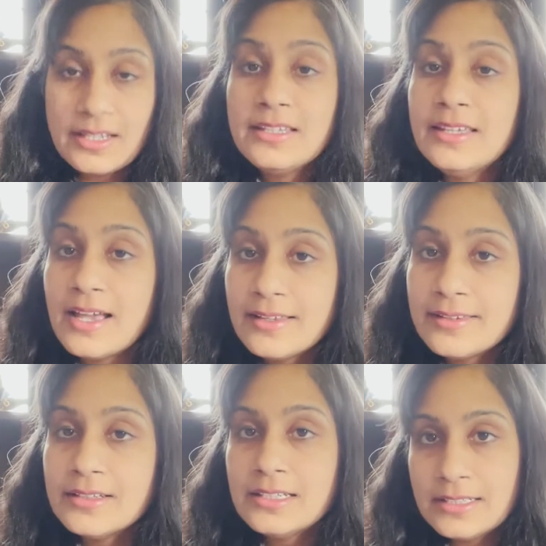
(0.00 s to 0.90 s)
Yes,
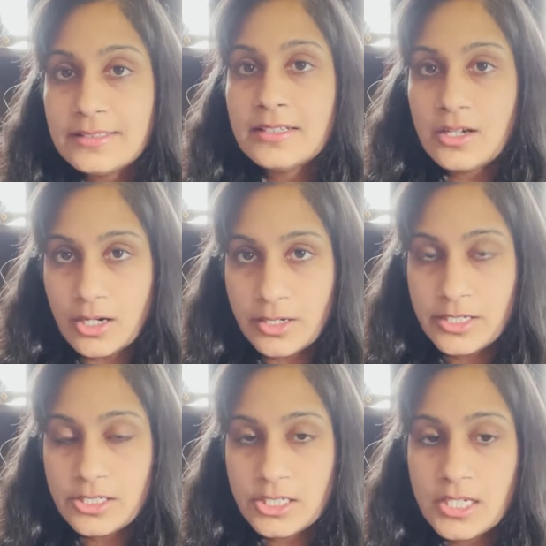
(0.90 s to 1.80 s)
and it is
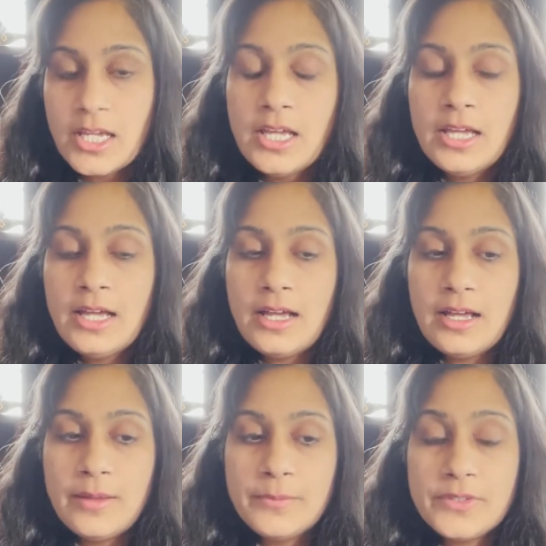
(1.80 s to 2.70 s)
encouraged.
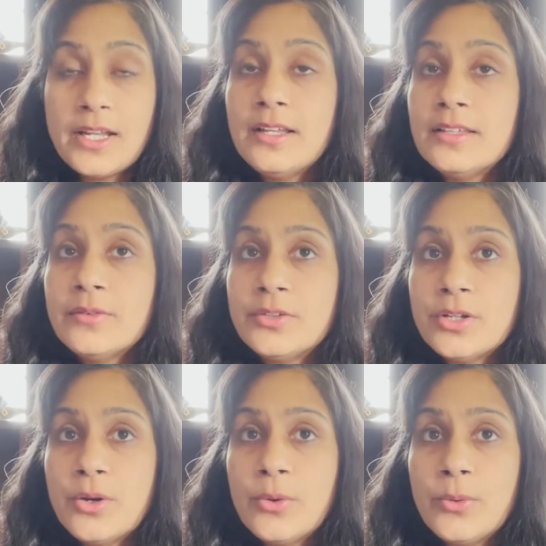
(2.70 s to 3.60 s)
Studies have
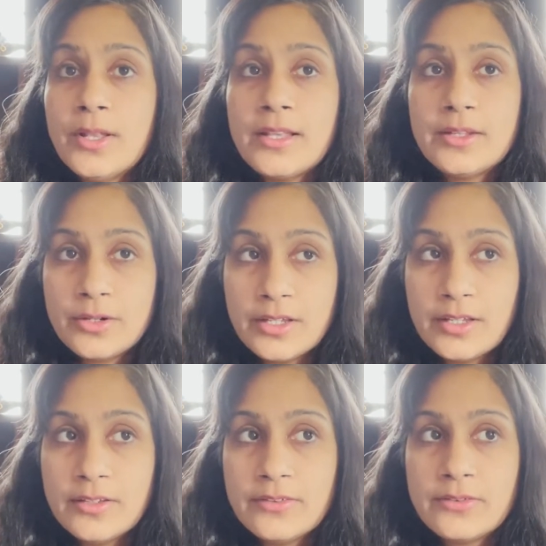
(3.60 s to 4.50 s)
shown that there
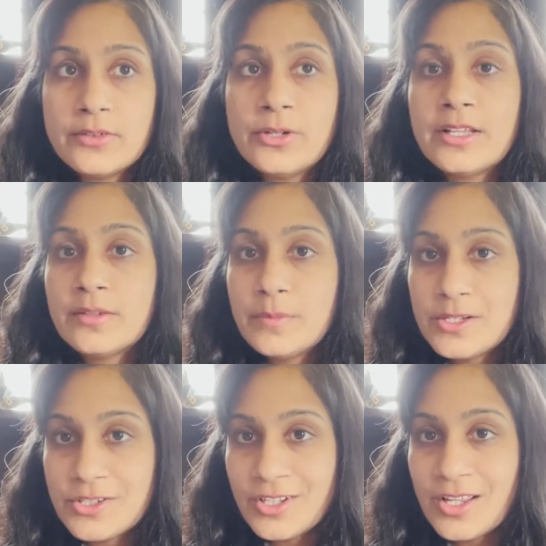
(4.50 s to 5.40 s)
is
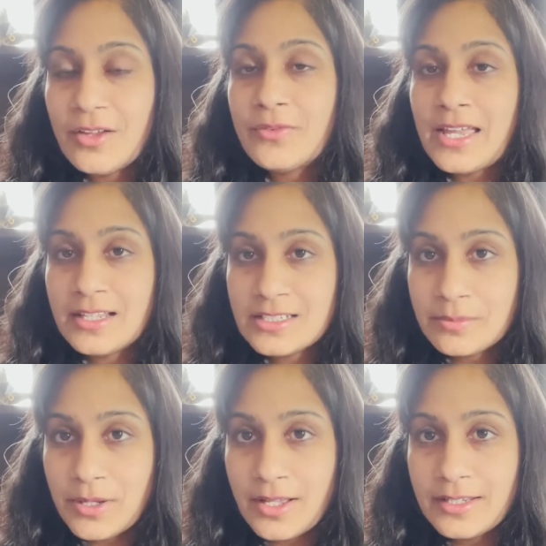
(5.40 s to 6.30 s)
transmission of
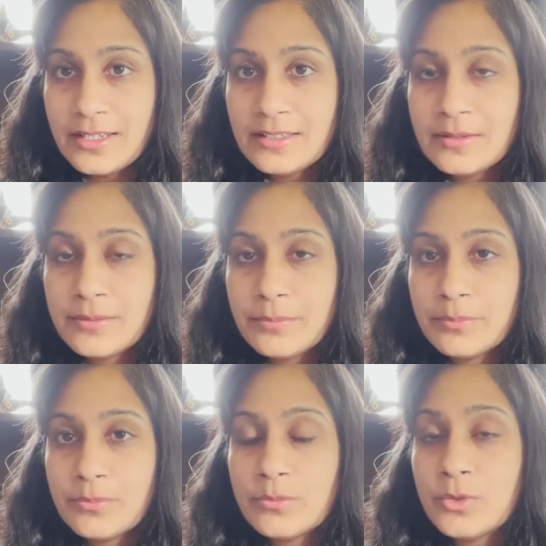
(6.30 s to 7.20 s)
antibodies,
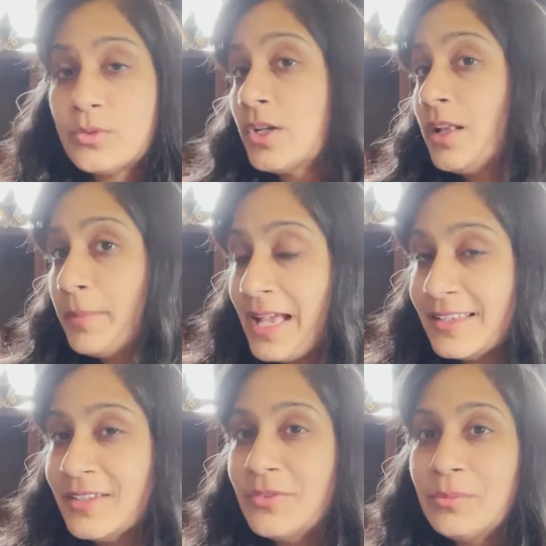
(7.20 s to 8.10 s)
which we call
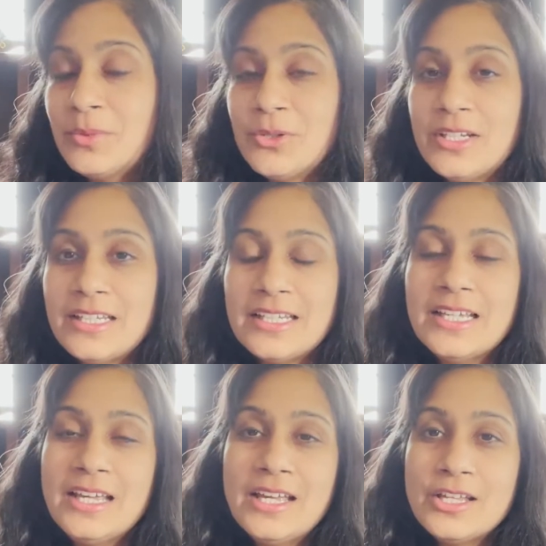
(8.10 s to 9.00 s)
passive immunity,
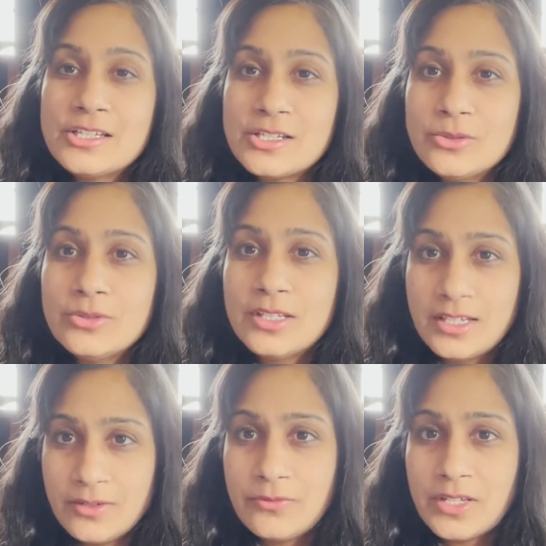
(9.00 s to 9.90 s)
to the
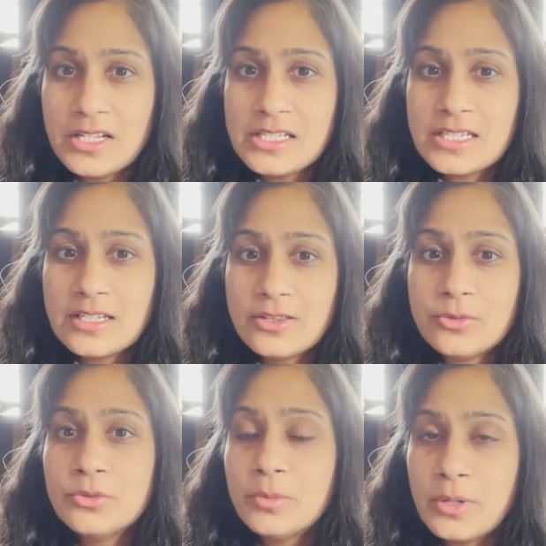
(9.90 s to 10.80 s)
infant
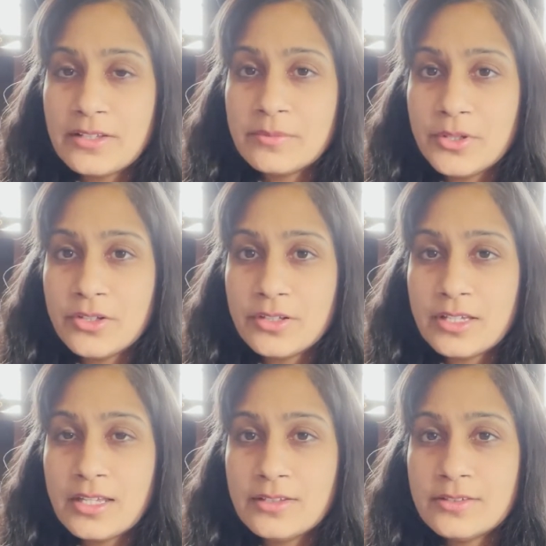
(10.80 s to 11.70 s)
through the breast milk.
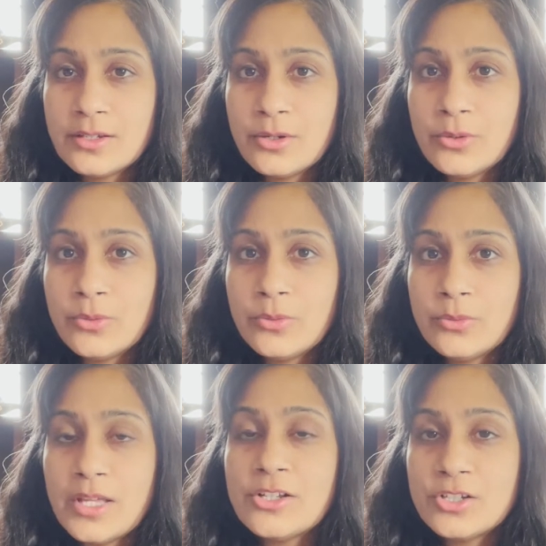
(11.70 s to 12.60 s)
And so
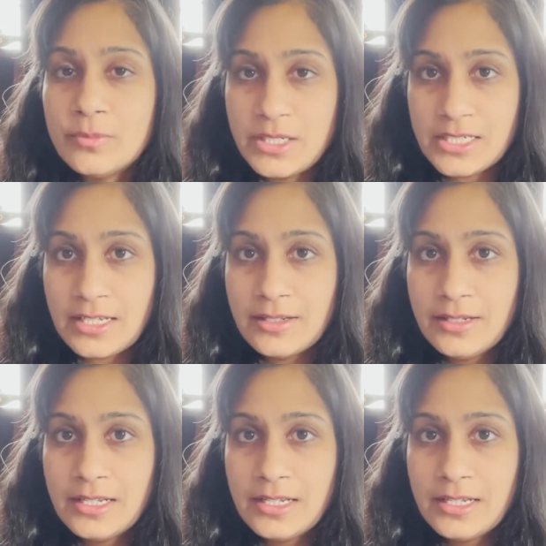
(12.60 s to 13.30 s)
that should be done.